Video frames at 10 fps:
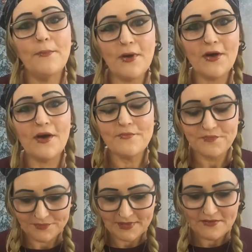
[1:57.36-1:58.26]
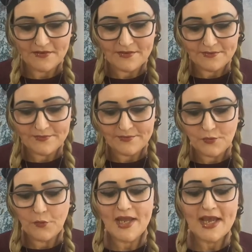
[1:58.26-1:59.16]
But
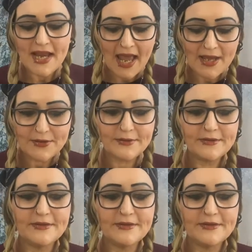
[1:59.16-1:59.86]
we are now